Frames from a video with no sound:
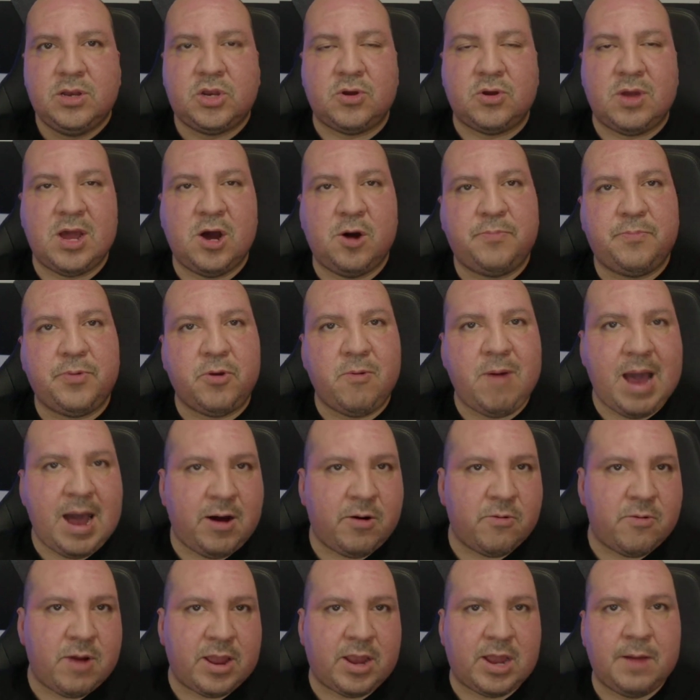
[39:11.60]
help you
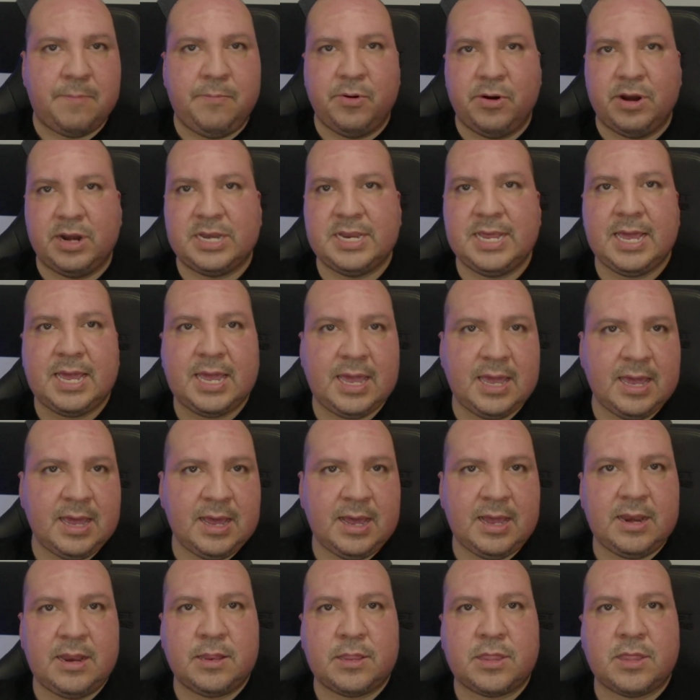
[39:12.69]
out, right? You got to put a
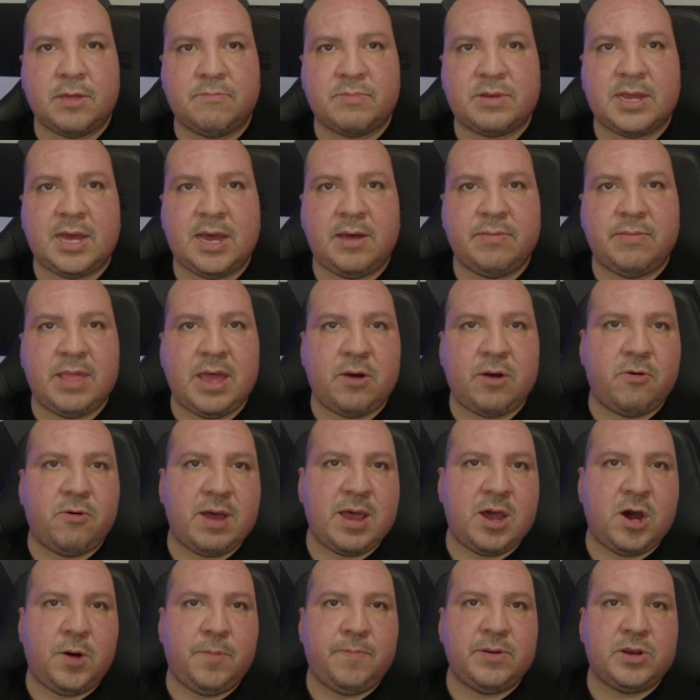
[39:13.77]
ticket, and sometimes they don't
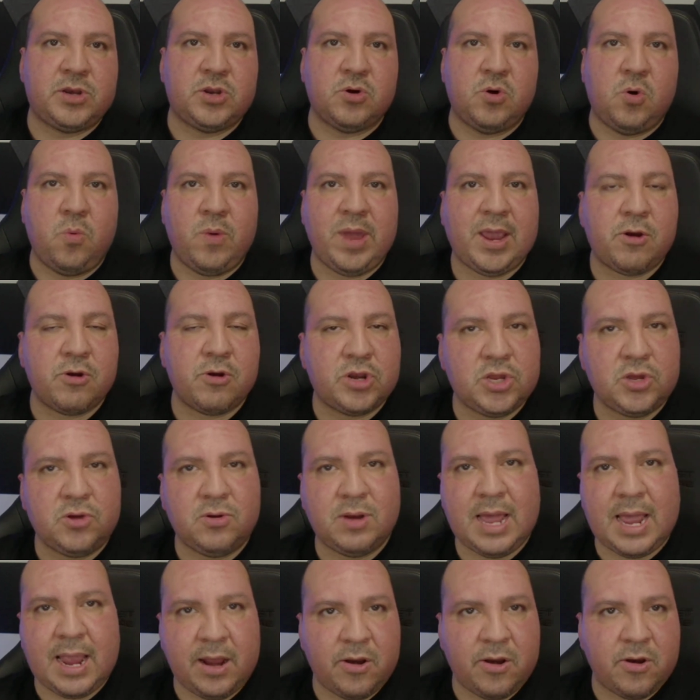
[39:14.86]
help until a week or two
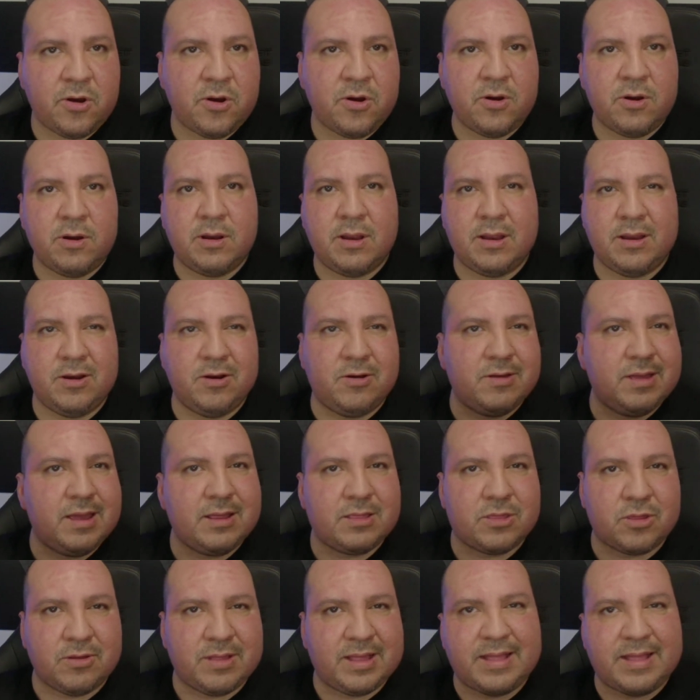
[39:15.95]
later, and
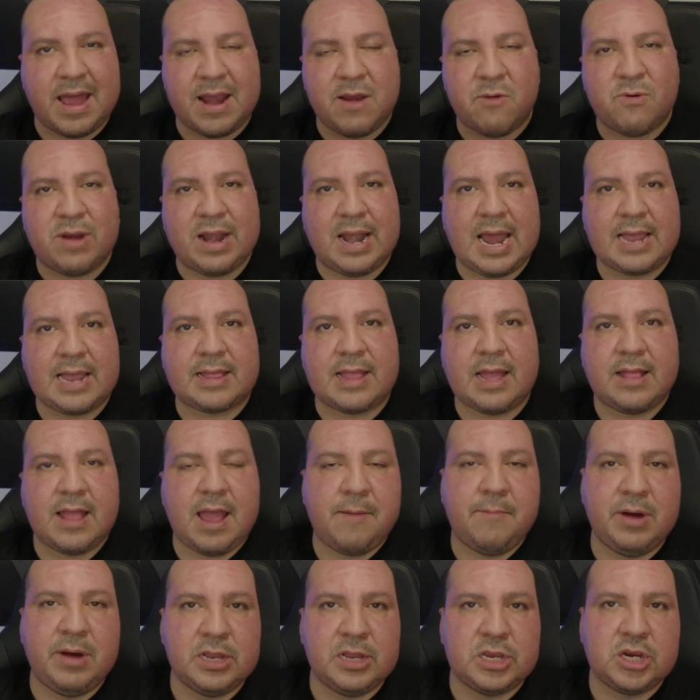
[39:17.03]
so they didn't really like
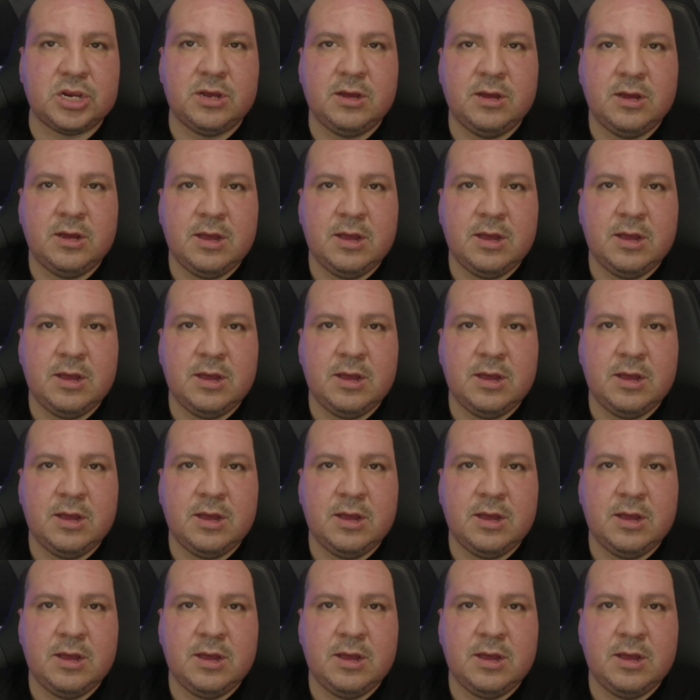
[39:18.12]
that much.